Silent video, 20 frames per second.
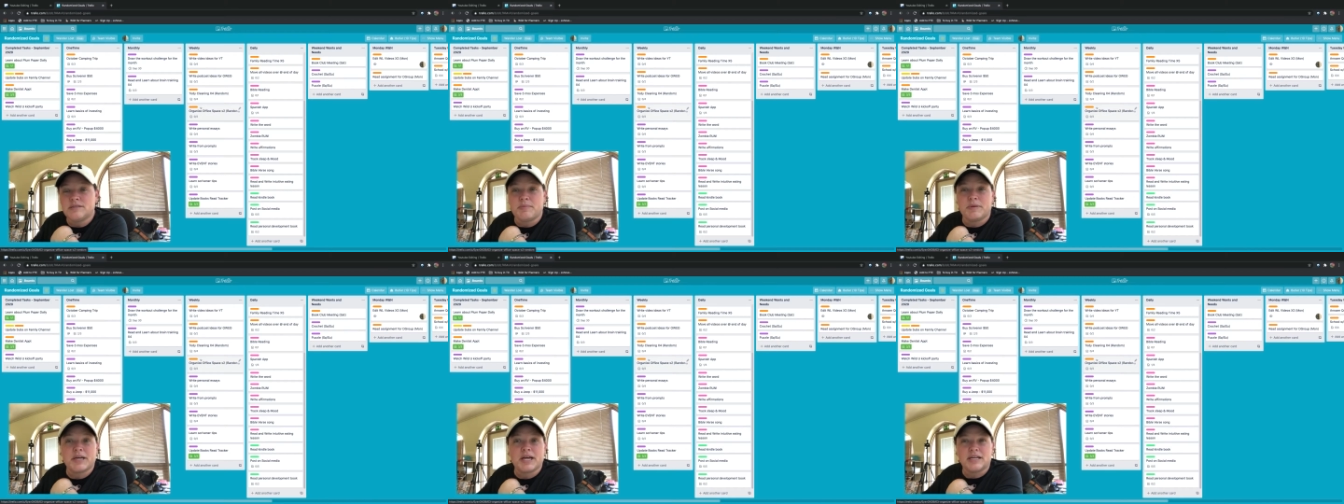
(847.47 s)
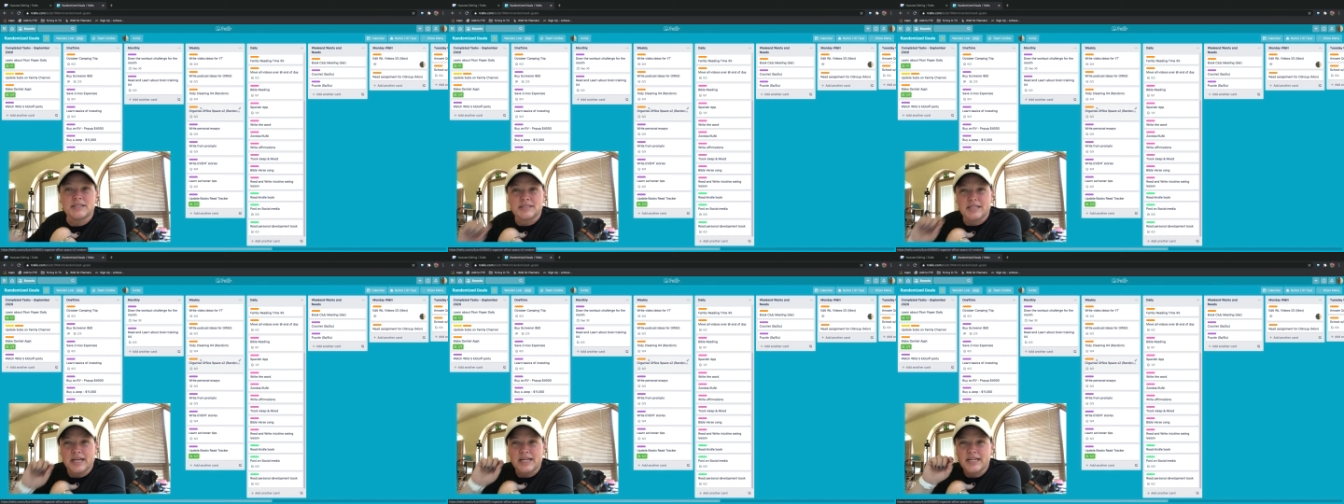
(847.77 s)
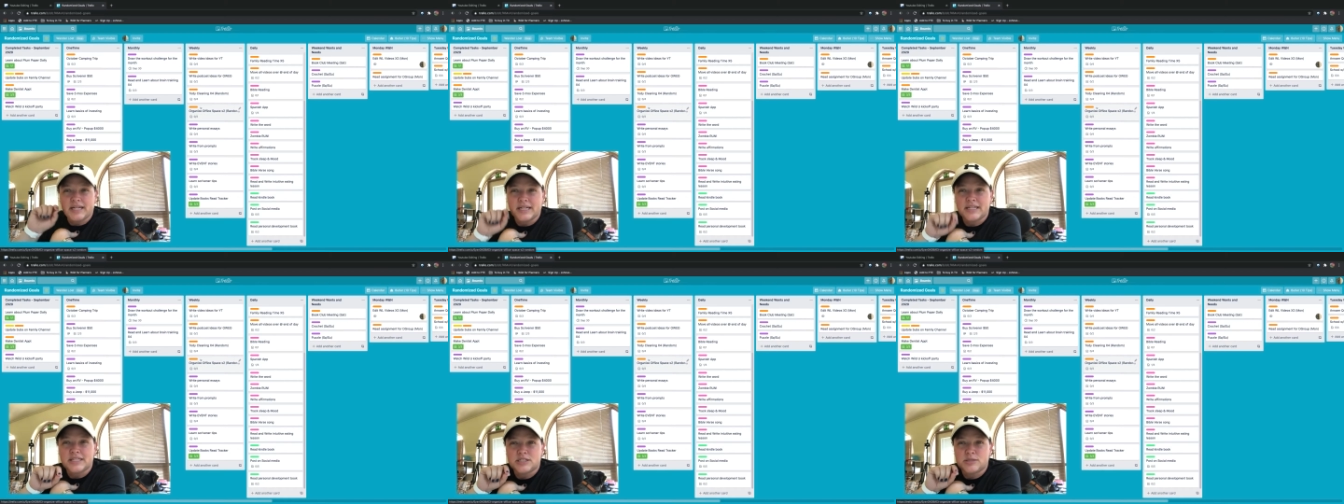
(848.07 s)
because they
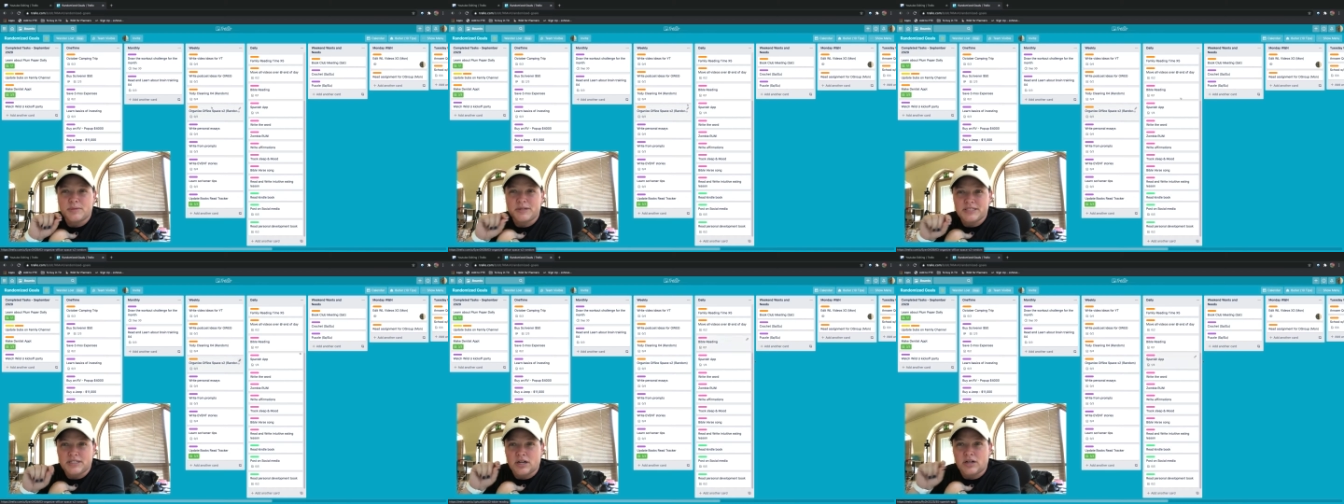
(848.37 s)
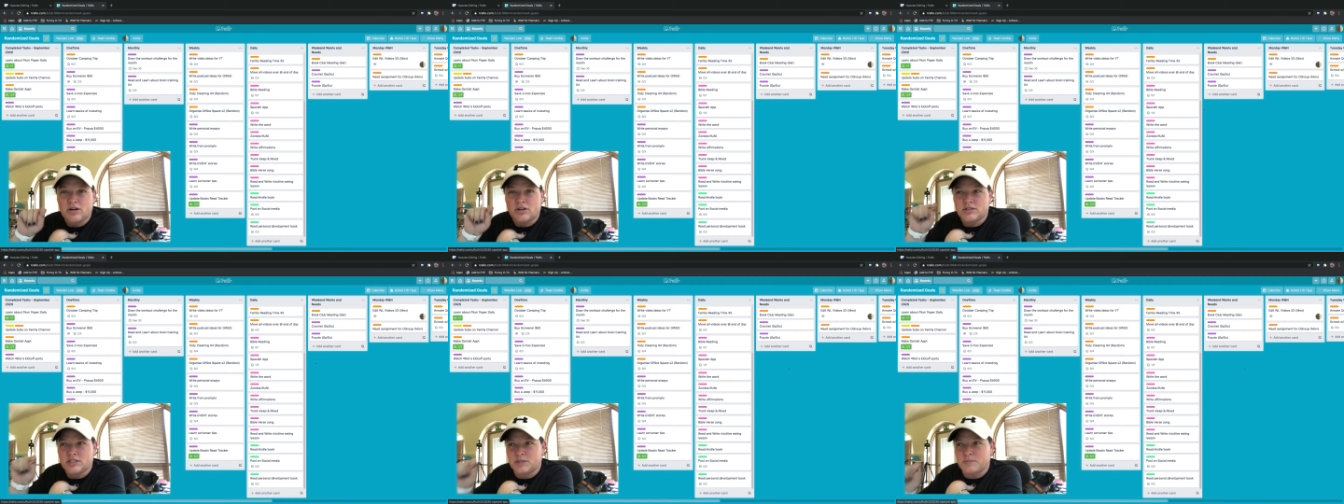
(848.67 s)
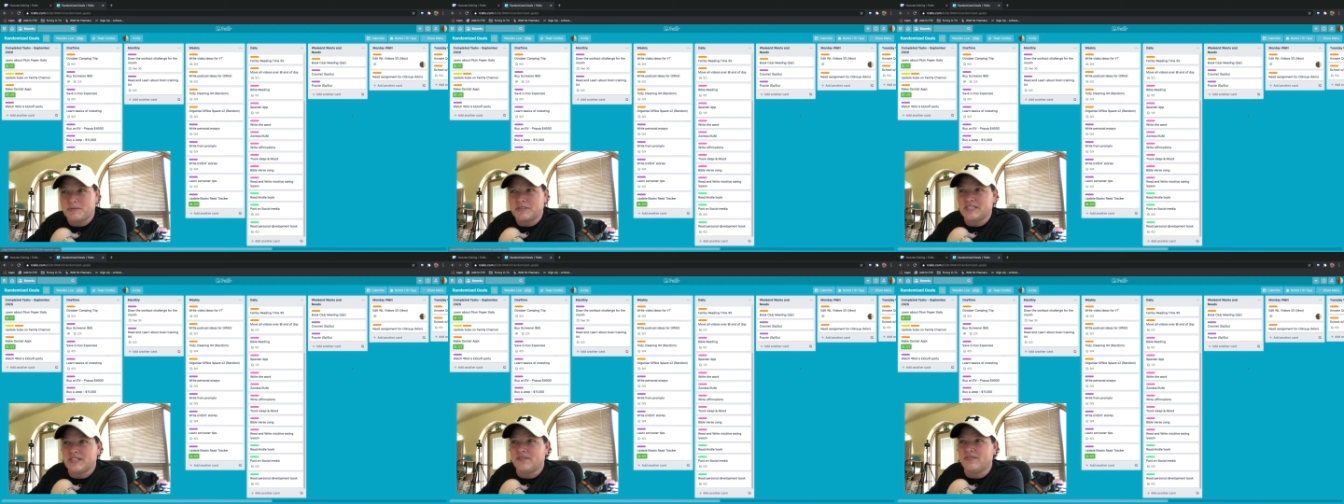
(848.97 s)
needed to be done on
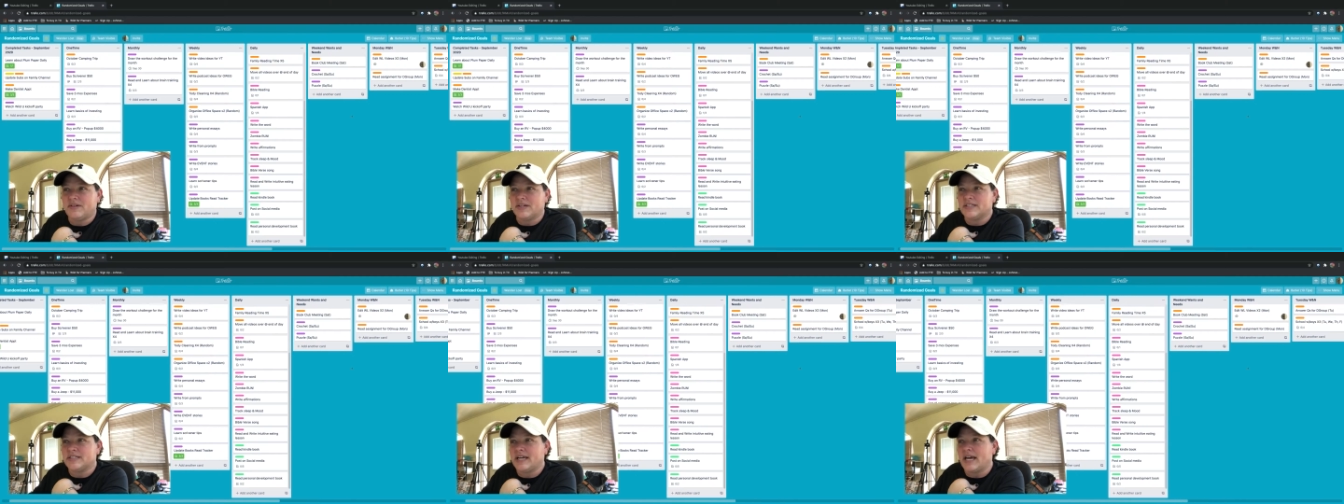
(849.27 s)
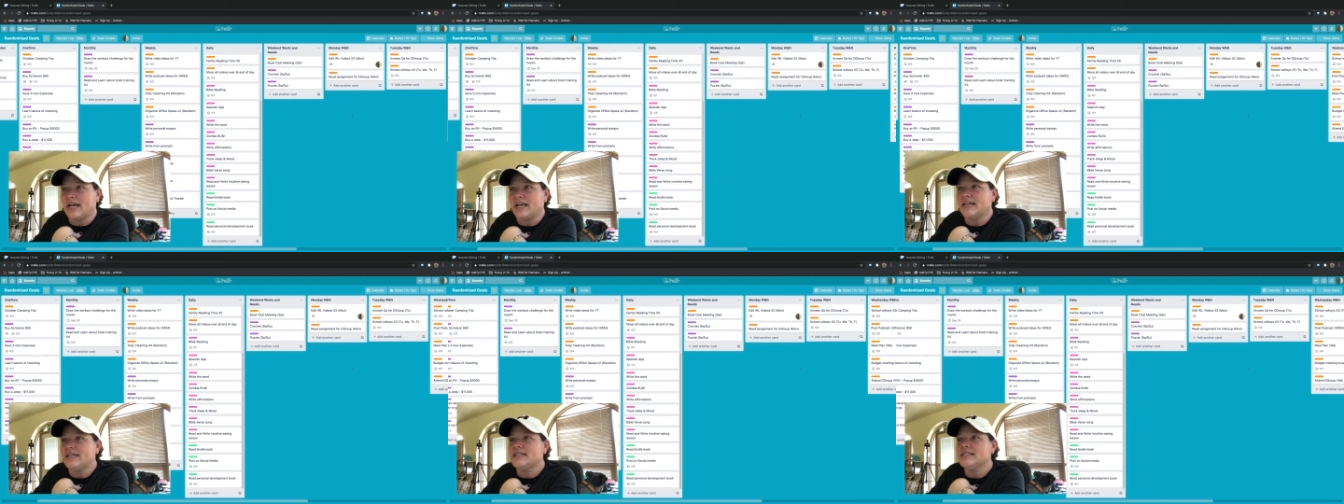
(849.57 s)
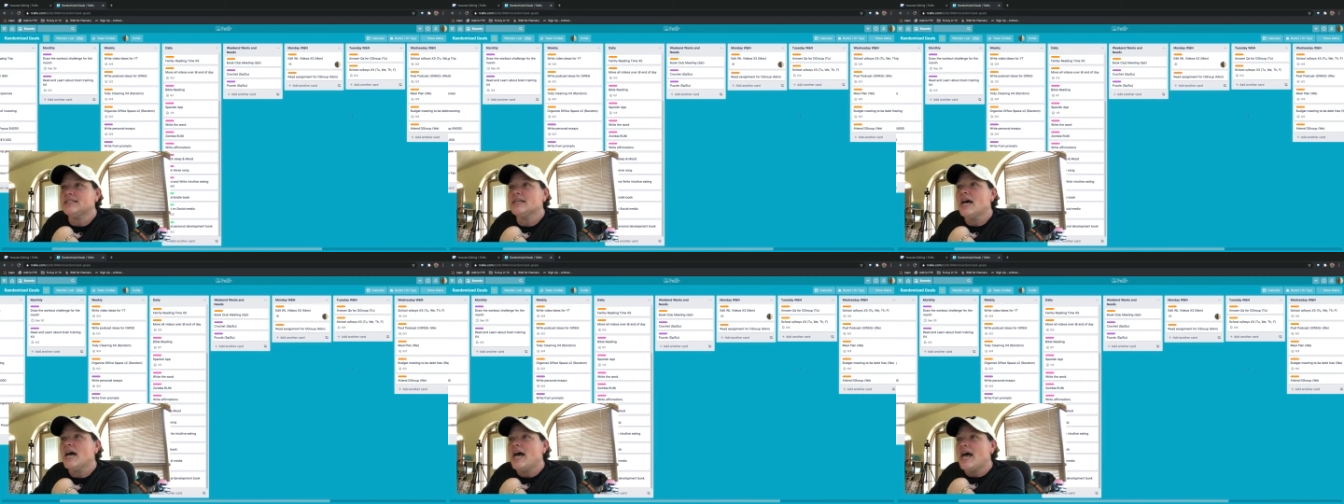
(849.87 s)
specific days,